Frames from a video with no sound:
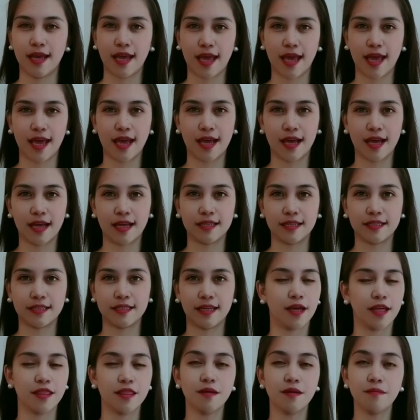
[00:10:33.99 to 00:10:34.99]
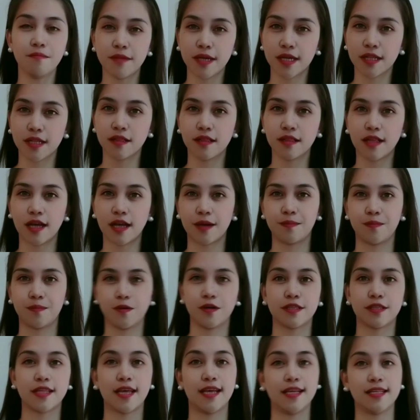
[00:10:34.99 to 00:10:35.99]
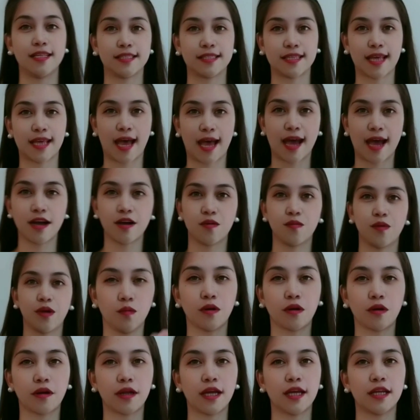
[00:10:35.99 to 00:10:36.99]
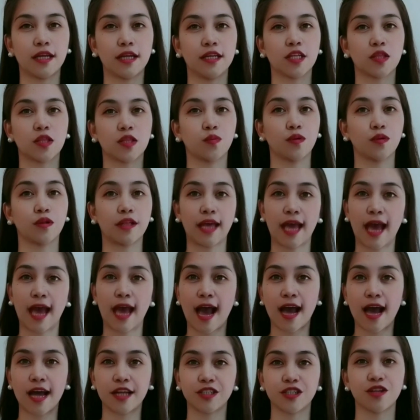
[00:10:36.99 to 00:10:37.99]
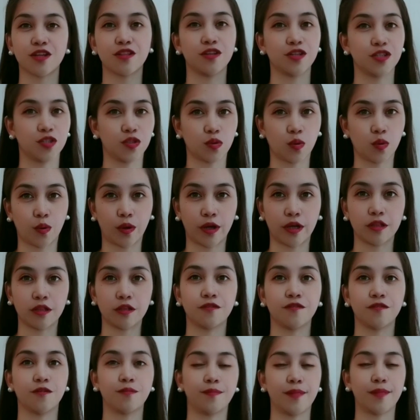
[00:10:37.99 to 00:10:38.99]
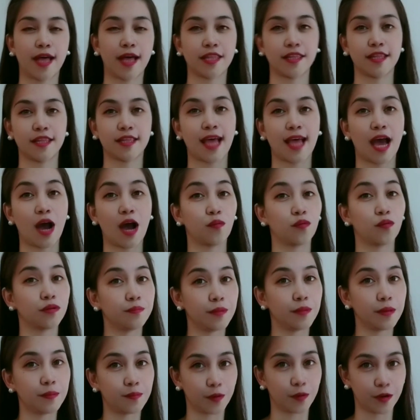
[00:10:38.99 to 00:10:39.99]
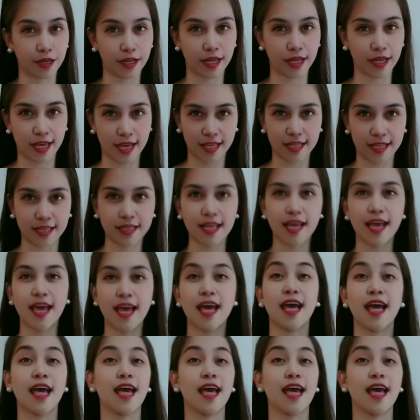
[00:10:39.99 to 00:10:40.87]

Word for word: And in the middle, I put a sack wherein it will catch the soil of the plant that I will be putting in.